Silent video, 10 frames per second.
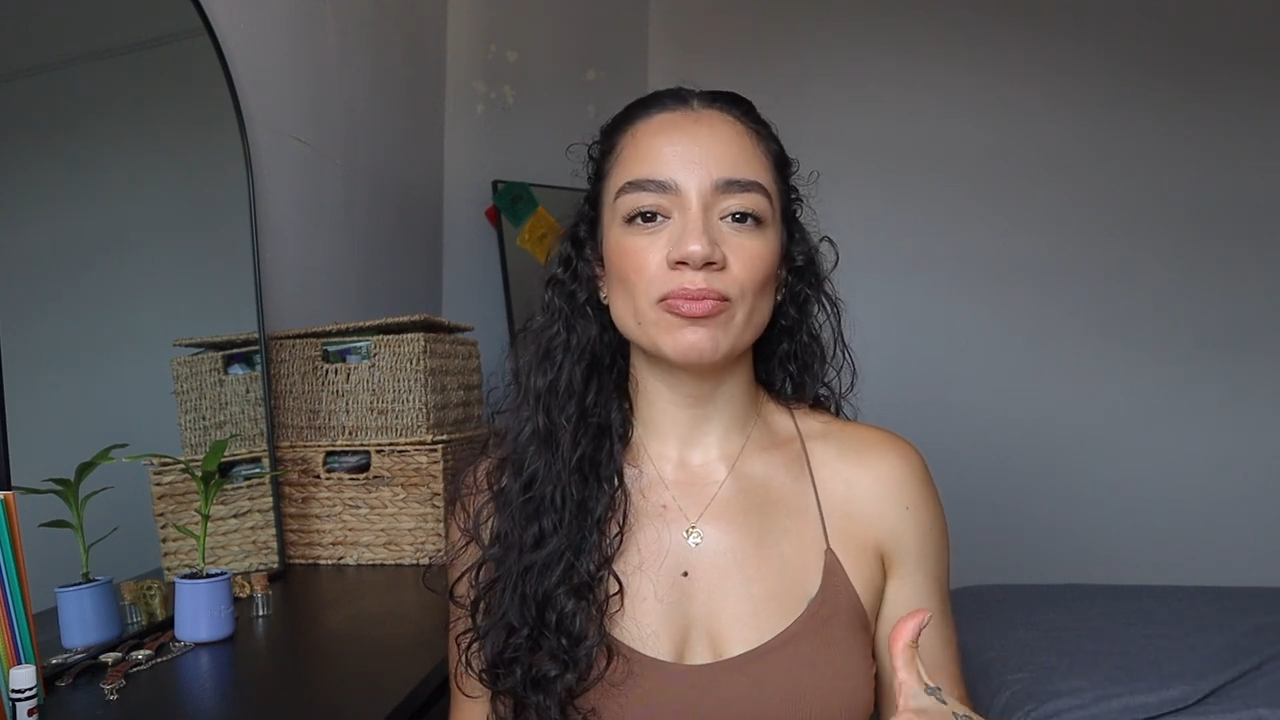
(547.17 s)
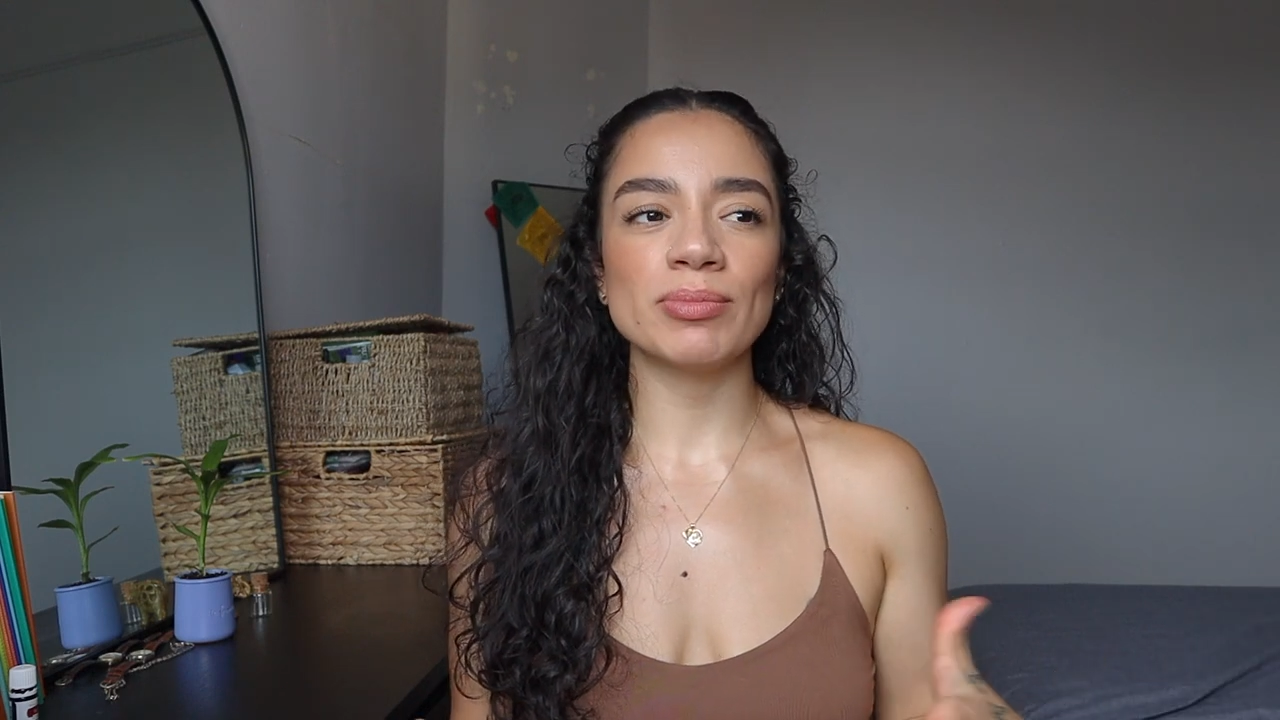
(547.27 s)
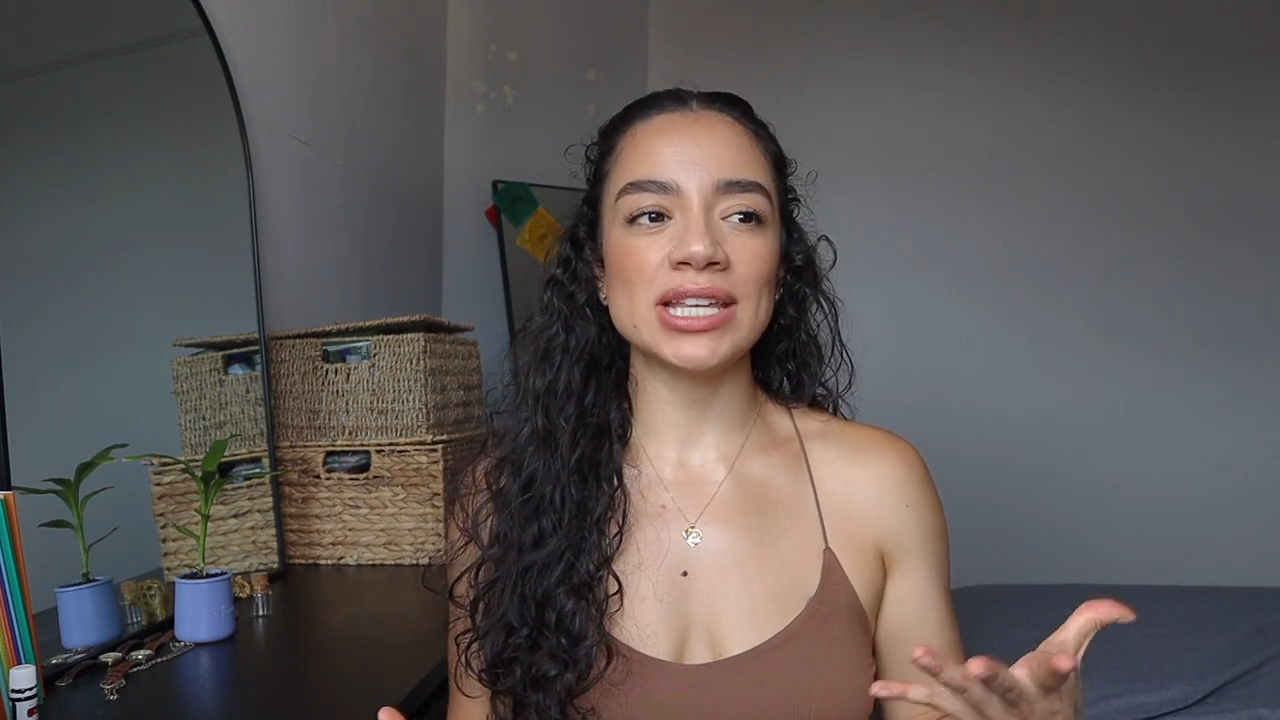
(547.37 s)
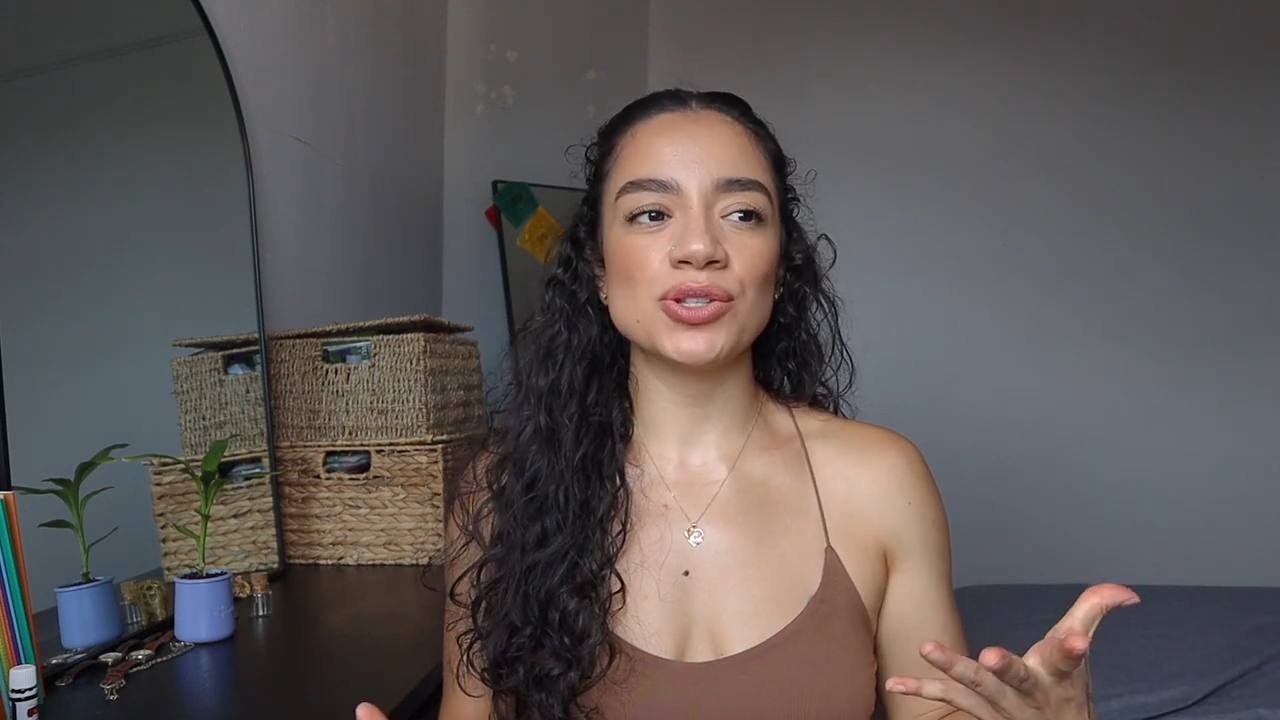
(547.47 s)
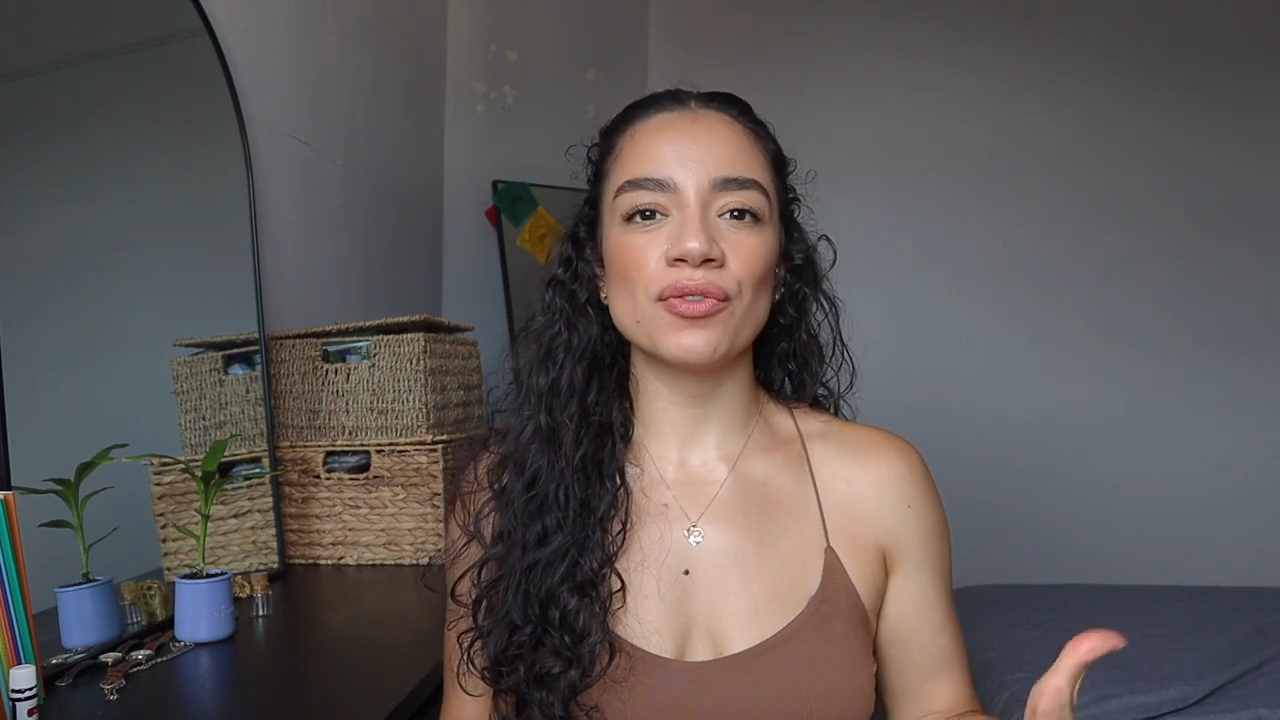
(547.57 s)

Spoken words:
makes